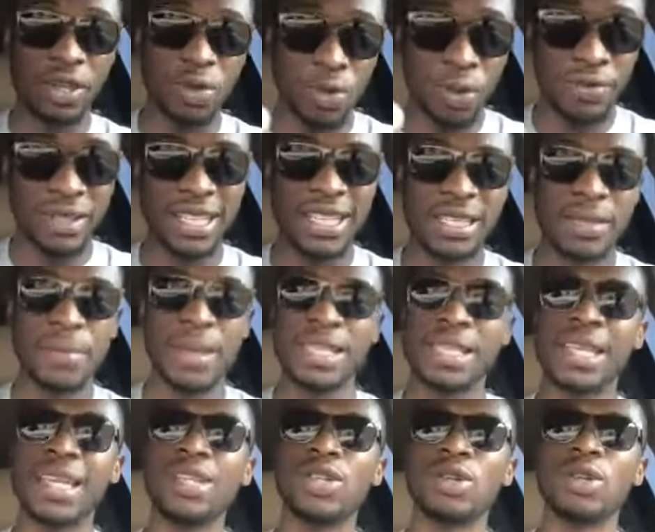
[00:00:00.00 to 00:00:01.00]
with this
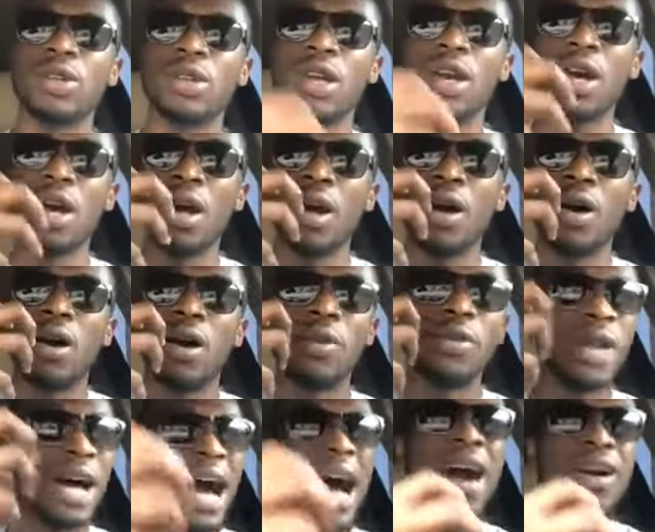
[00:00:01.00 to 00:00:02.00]
message on
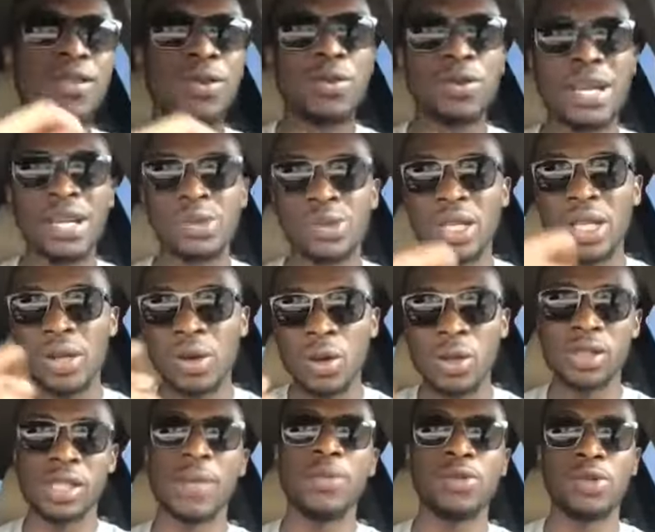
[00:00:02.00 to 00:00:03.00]
how you could actually
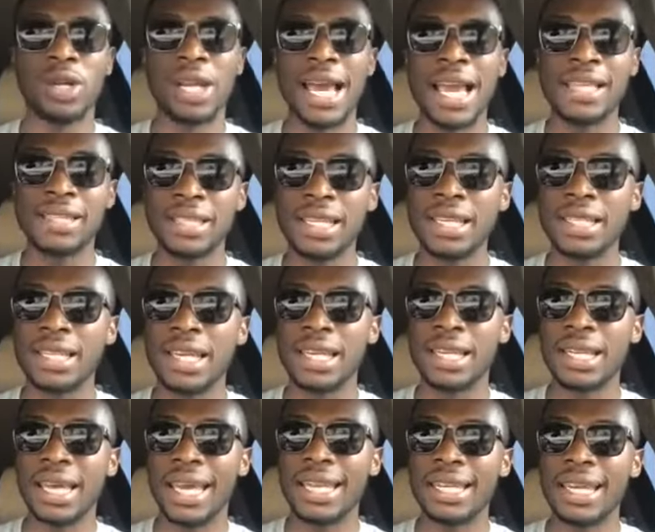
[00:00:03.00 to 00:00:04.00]
conceptualize it
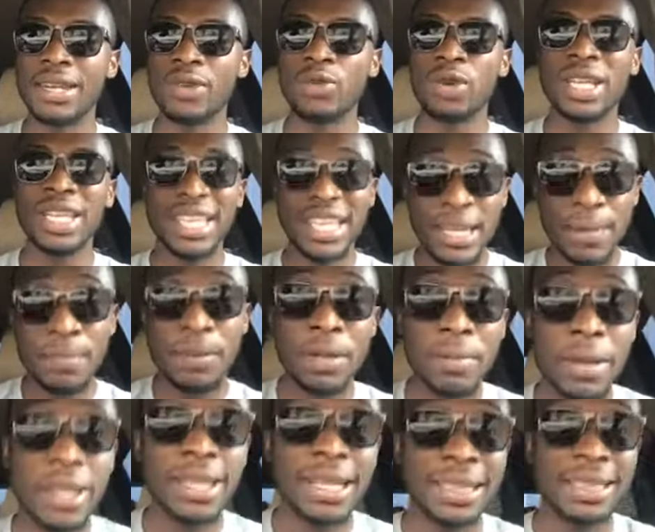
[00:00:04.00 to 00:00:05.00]
and really
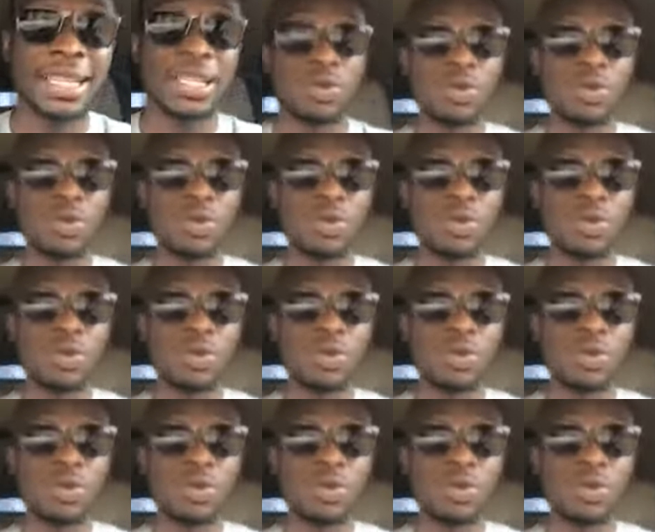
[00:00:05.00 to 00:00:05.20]
implement that as